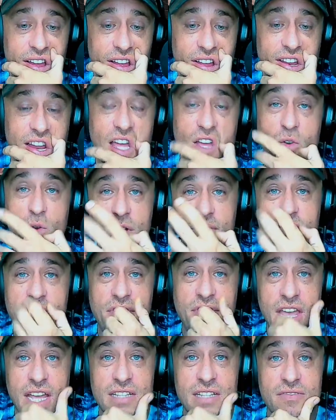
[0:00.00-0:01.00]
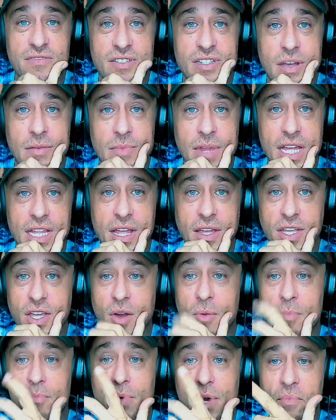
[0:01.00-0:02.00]
Like who even thinks of something like that?
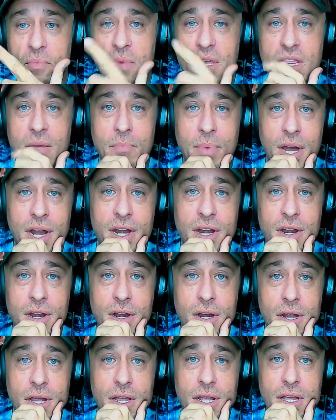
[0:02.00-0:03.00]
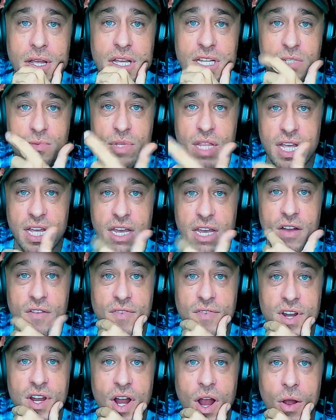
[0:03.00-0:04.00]
Yo, bring me the butter. Cause when they get
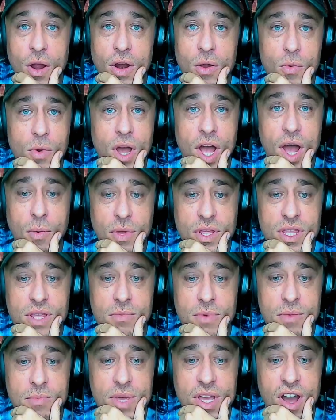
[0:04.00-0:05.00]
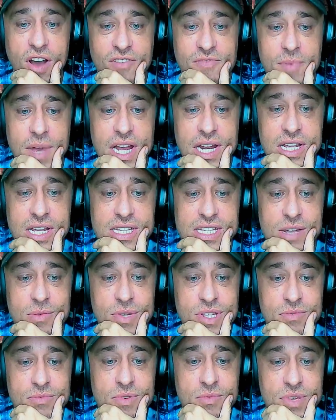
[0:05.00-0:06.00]
over here, I don't want I want them to be off balance. I
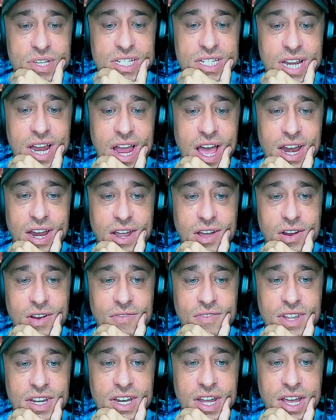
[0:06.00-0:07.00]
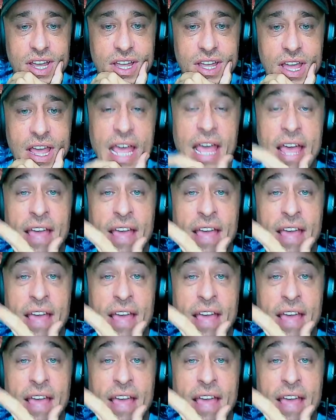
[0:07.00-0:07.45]
want them to be sliding all over the deck.